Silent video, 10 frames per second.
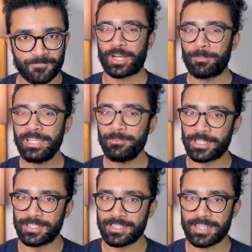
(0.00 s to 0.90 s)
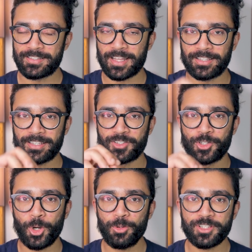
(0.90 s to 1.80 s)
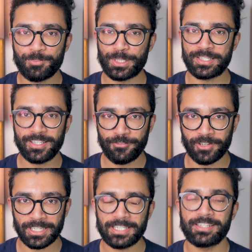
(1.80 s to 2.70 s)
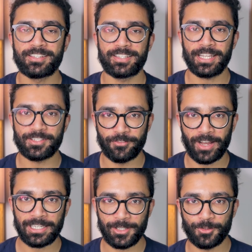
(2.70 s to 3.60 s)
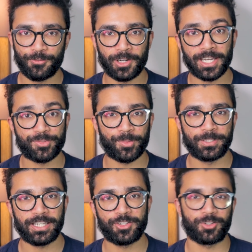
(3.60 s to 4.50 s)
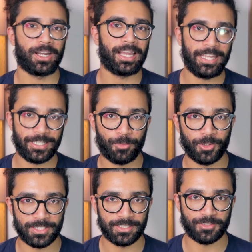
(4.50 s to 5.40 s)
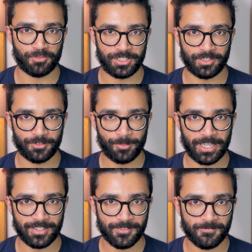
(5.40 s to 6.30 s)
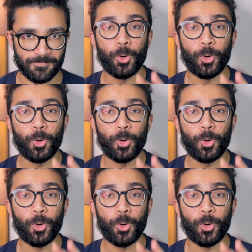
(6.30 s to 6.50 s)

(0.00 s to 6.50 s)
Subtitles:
What I mean by this is that there's no specific set value for electric potential at any point in this region of space.